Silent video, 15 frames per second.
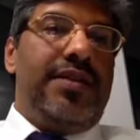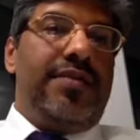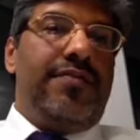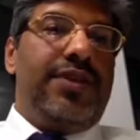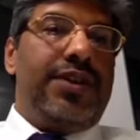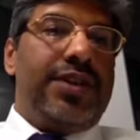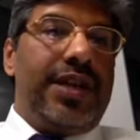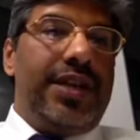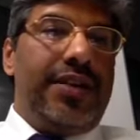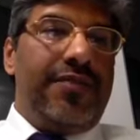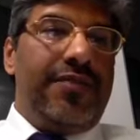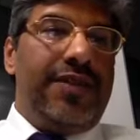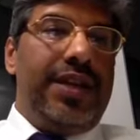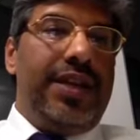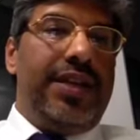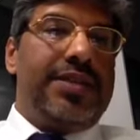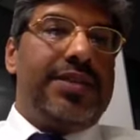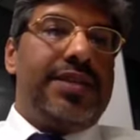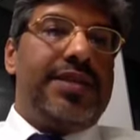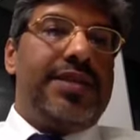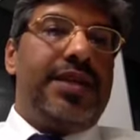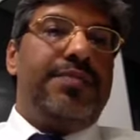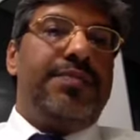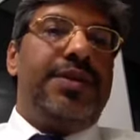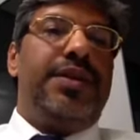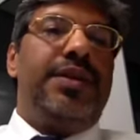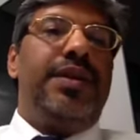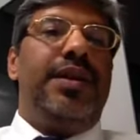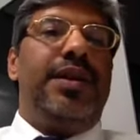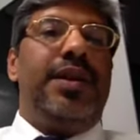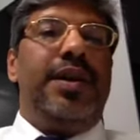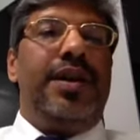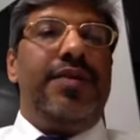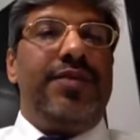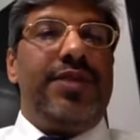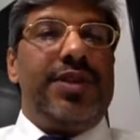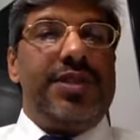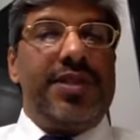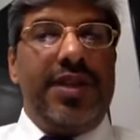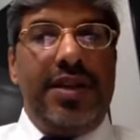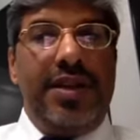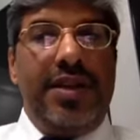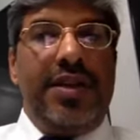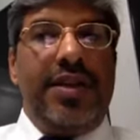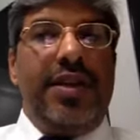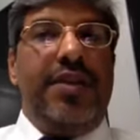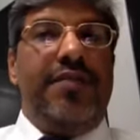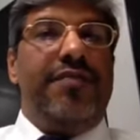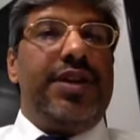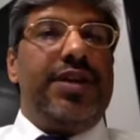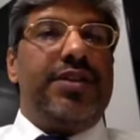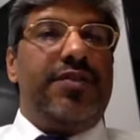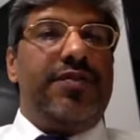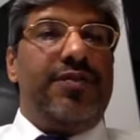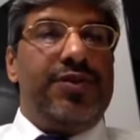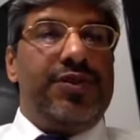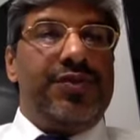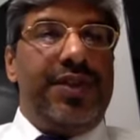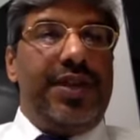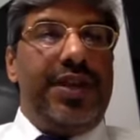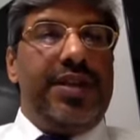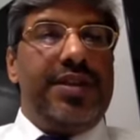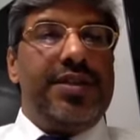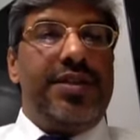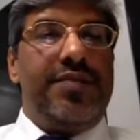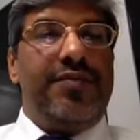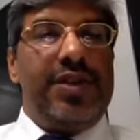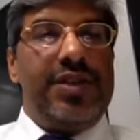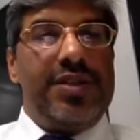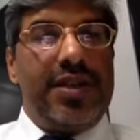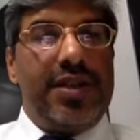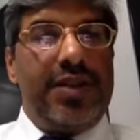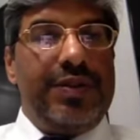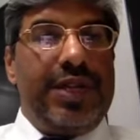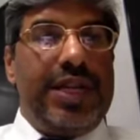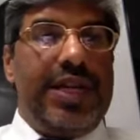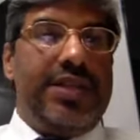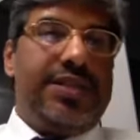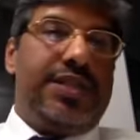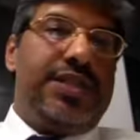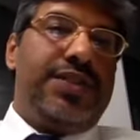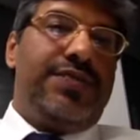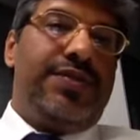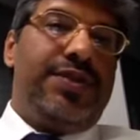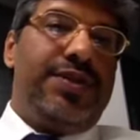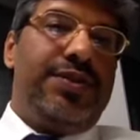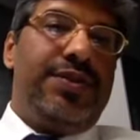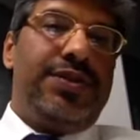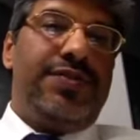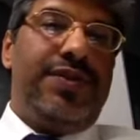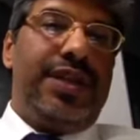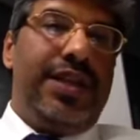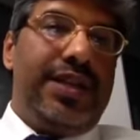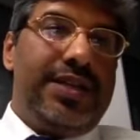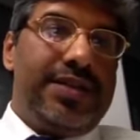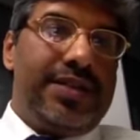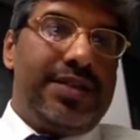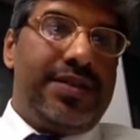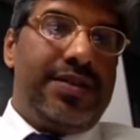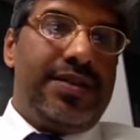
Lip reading: What kind of failures has happened and what is the effect of those failures and what is the counteractions for those failures.